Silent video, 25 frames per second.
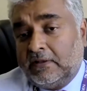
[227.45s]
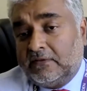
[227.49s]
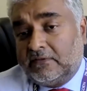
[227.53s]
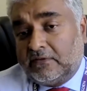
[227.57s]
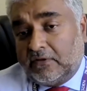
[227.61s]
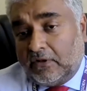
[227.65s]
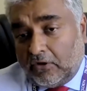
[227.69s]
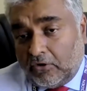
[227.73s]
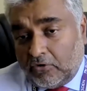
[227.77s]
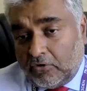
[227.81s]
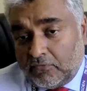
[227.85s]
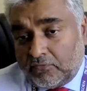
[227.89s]

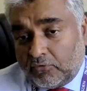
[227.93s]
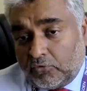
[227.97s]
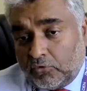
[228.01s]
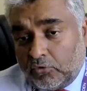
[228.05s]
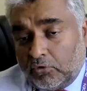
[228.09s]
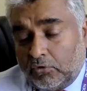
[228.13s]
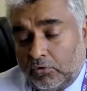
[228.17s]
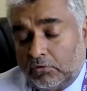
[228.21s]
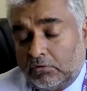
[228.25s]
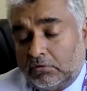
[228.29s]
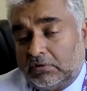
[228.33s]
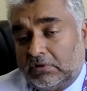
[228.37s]
So
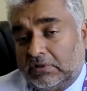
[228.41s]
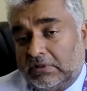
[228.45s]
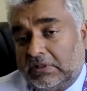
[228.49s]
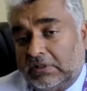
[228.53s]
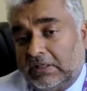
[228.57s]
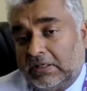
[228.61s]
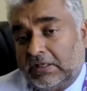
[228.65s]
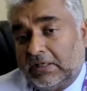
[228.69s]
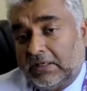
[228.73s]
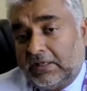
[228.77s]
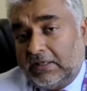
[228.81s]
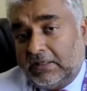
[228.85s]
overall,
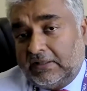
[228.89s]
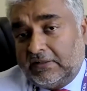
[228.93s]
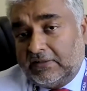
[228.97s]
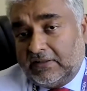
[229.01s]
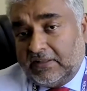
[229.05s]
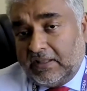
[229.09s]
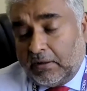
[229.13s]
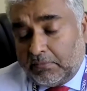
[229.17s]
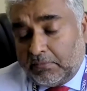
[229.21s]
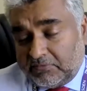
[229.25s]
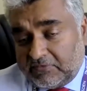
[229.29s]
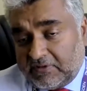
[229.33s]
uh,
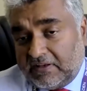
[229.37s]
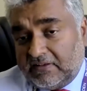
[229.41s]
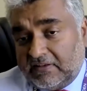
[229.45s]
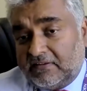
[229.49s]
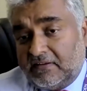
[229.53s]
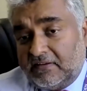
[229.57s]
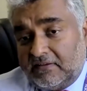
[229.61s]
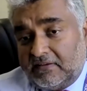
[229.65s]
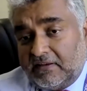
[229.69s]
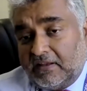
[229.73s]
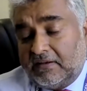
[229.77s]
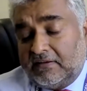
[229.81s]
the
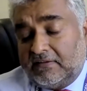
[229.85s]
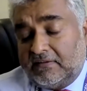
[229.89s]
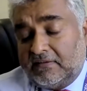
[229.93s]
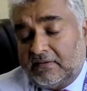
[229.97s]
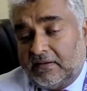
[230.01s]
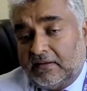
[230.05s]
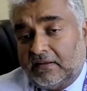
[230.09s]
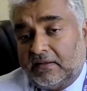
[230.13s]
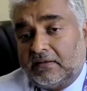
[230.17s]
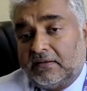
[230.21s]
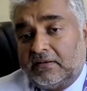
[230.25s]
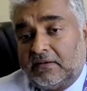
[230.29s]
updated
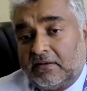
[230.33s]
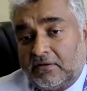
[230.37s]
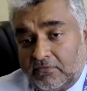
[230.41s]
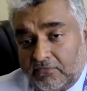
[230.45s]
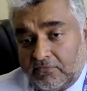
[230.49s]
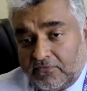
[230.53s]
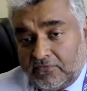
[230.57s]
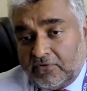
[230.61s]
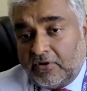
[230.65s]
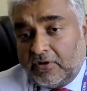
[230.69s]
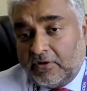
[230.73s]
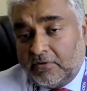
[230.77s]
data
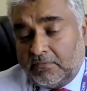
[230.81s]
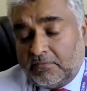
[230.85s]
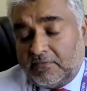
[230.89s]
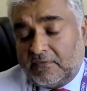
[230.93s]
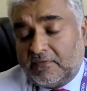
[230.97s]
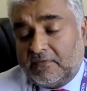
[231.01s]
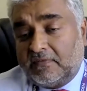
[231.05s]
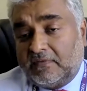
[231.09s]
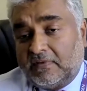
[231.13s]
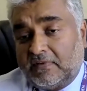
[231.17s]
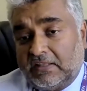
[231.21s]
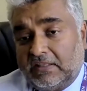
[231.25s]

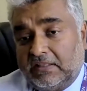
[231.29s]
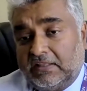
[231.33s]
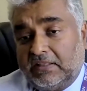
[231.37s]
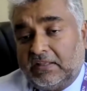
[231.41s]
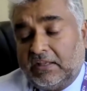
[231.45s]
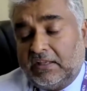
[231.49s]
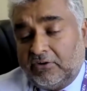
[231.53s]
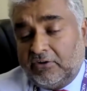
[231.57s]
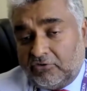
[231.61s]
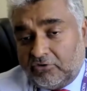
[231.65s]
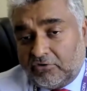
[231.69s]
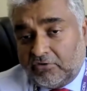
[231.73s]
confirms
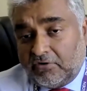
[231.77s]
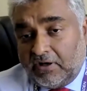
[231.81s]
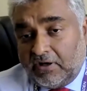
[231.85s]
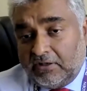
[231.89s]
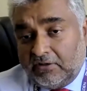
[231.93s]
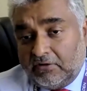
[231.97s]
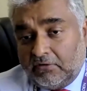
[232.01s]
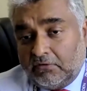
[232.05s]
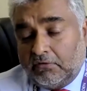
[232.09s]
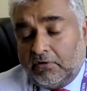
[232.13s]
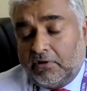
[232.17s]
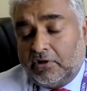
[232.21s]
the
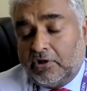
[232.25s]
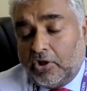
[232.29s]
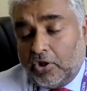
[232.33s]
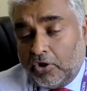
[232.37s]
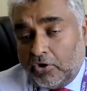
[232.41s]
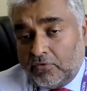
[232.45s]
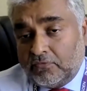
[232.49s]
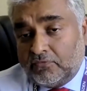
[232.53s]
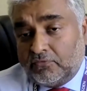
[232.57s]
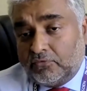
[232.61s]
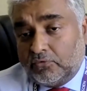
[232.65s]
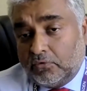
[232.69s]
intracranial and
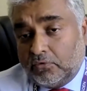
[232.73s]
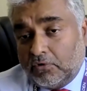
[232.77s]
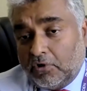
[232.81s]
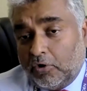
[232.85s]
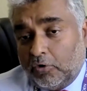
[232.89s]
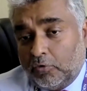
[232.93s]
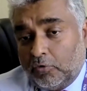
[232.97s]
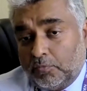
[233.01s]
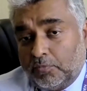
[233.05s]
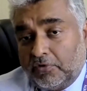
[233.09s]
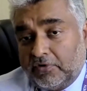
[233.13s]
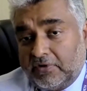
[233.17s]
overall
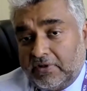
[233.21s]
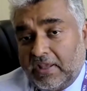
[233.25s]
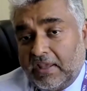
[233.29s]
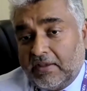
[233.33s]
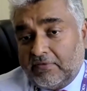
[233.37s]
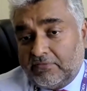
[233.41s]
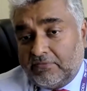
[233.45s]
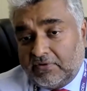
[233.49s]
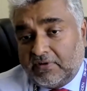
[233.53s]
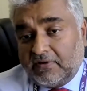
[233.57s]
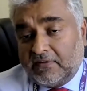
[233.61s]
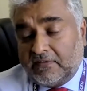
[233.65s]
whole body
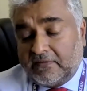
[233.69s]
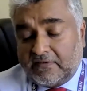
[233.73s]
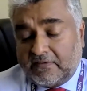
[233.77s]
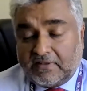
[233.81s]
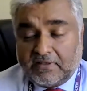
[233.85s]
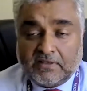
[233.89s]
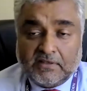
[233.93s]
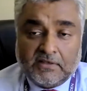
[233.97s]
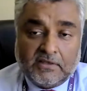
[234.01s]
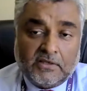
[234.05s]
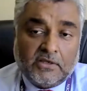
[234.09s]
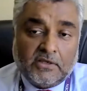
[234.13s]

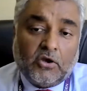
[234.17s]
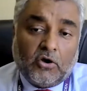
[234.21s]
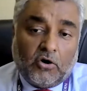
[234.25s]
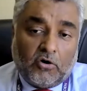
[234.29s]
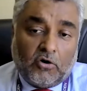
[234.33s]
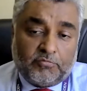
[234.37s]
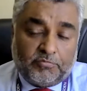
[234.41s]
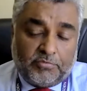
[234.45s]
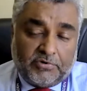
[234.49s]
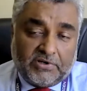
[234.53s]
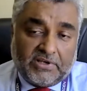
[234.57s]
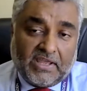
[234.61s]
efficacy
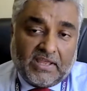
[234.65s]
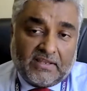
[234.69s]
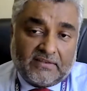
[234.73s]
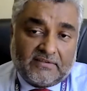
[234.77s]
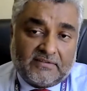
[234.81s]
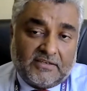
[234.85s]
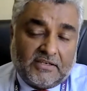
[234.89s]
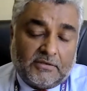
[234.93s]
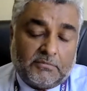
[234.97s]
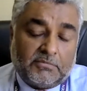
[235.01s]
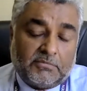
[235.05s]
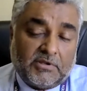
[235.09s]
of
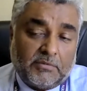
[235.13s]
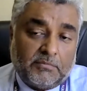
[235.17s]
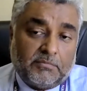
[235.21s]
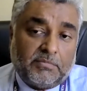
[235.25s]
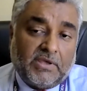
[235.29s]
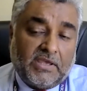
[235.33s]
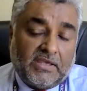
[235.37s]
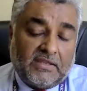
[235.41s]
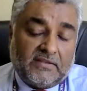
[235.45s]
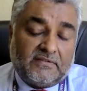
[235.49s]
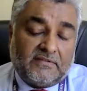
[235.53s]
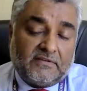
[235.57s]
brigatinib
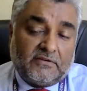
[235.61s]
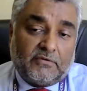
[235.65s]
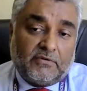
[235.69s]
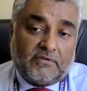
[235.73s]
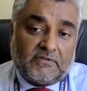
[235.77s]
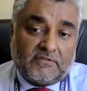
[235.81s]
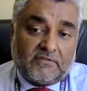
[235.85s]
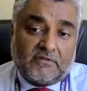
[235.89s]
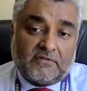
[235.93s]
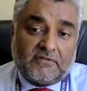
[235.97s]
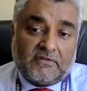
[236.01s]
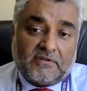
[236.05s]
compared to
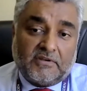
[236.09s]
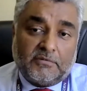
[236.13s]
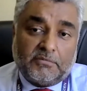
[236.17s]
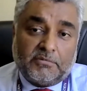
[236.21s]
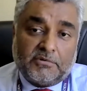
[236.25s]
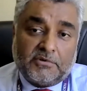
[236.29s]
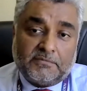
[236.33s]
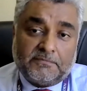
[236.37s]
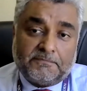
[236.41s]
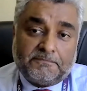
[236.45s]
crizotinib.